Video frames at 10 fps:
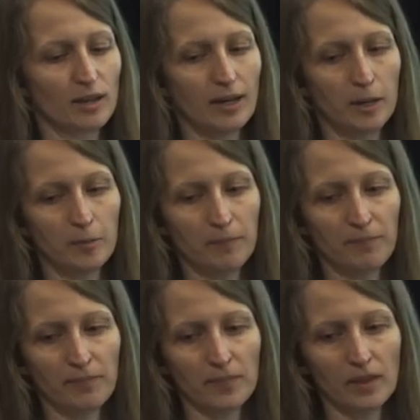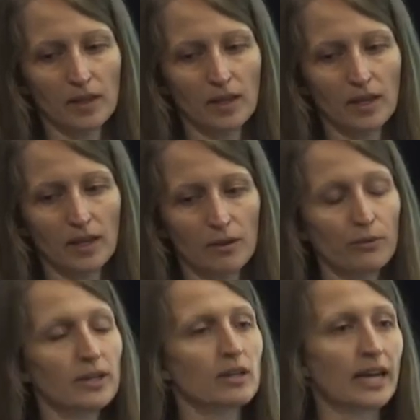um,
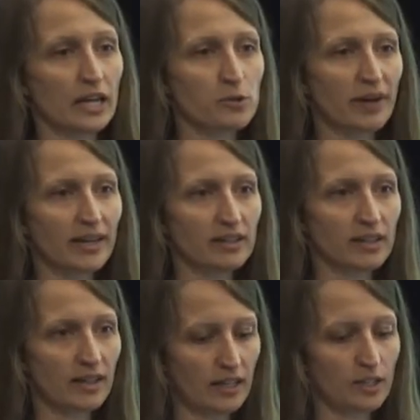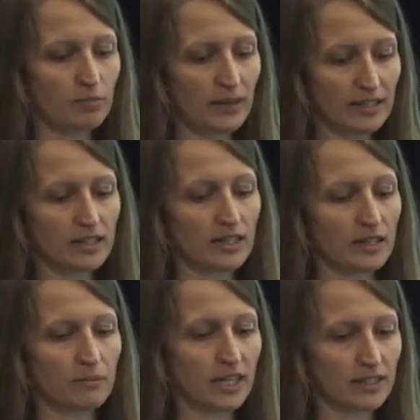real catch basin. It's
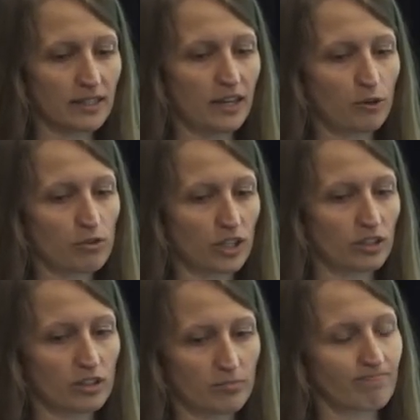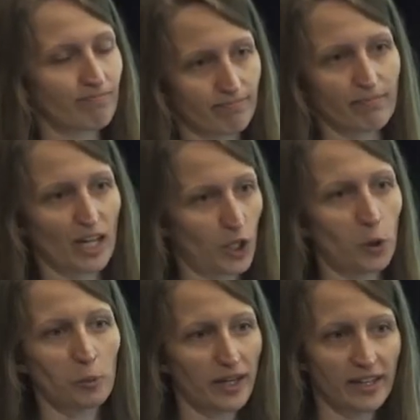basically right now just an
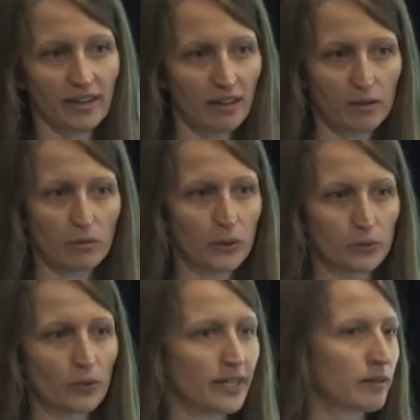opening in the uh, roadway. Uh,